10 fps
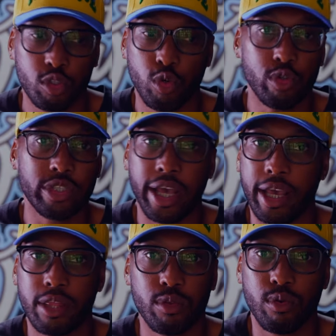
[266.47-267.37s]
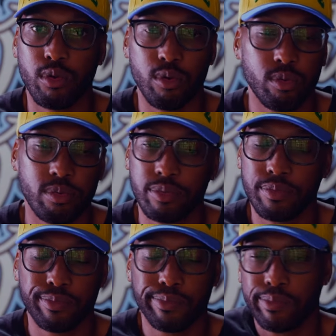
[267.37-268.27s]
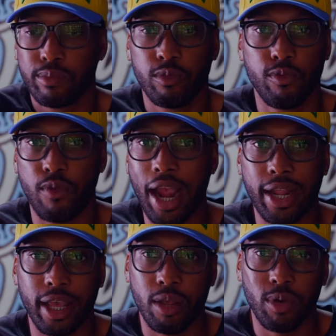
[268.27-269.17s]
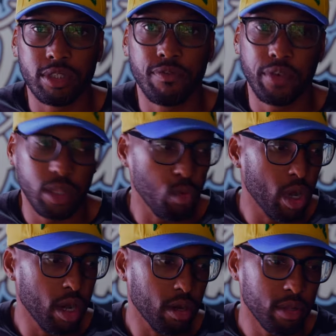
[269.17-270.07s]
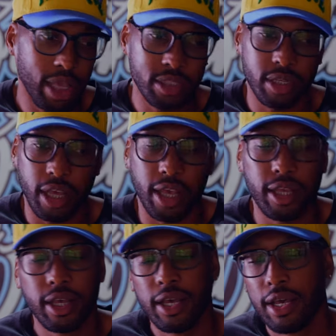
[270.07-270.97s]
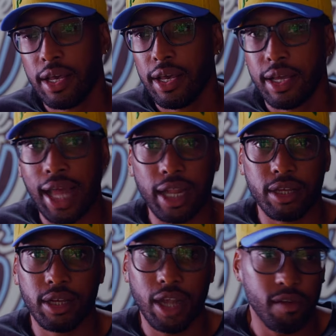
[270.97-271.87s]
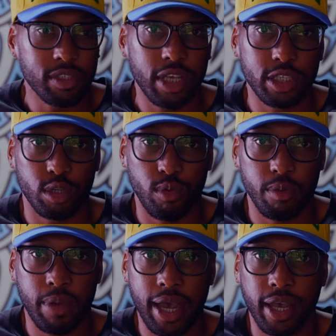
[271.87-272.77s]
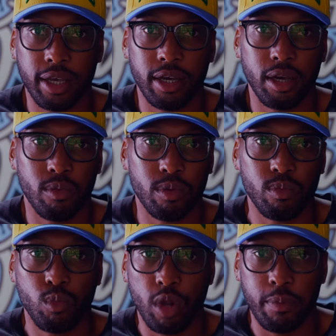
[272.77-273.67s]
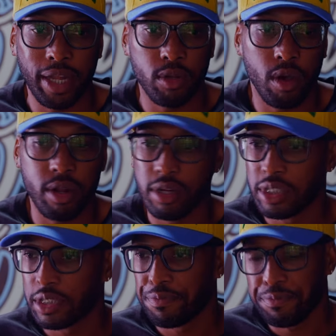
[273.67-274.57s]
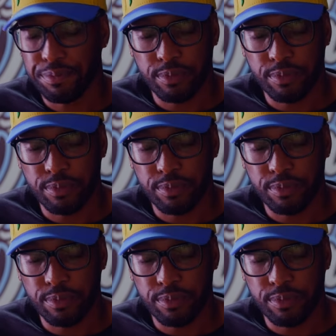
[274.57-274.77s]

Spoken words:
Tuesday through Friday wasn't feeling well. Yesterday, not a good conversation with my with one of my daughters.